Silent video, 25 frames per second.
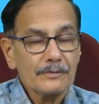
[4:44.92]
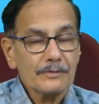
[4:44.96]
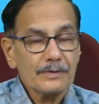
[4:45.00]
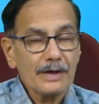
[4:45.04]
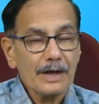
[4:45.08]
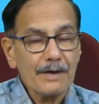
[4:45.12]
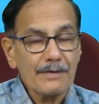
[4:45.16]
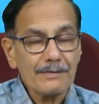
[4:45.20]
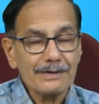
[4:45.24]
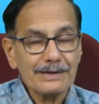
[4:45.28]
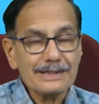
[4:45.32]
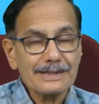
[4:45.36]

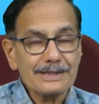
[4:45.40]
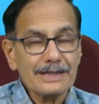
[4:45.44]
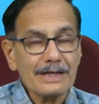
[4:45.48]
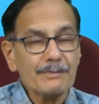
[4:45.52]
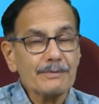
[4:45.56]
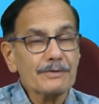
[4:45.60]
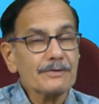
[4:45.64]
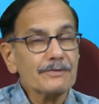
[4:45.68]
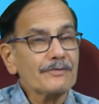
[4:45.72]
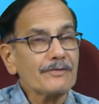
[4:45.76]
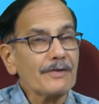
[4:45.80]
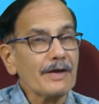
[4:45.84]
average
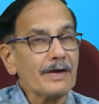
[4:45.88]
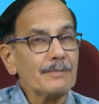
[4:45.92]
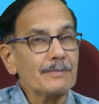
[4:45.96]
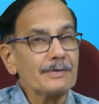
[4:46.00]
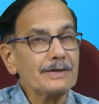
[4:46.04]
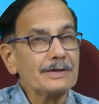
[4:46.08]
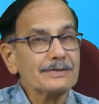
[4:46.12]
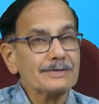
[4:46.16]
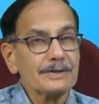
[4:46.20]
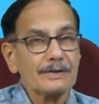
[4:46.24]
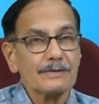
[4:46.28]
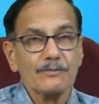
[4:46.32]
time is 5
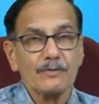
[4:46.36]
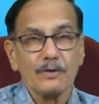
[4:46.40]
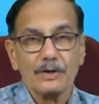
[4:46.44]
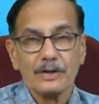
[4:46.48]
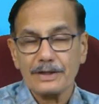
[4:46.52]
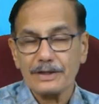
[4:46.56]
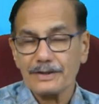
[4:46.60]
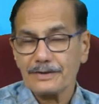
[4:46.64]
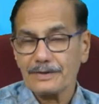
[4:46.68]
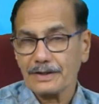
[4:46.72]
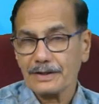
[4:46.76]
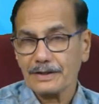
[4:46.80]
minutes and
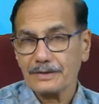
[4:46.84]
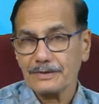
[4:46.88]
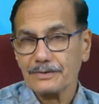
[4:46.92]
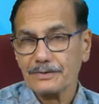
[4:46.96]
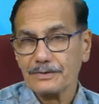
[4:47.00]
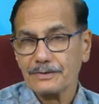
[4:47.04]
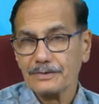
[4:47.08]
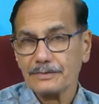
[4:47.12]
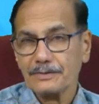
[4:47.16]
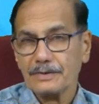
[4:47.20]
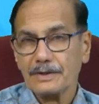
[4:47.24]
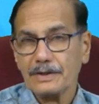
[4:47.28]
40
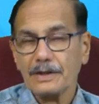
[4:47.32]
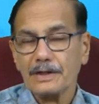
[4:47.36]
seconds.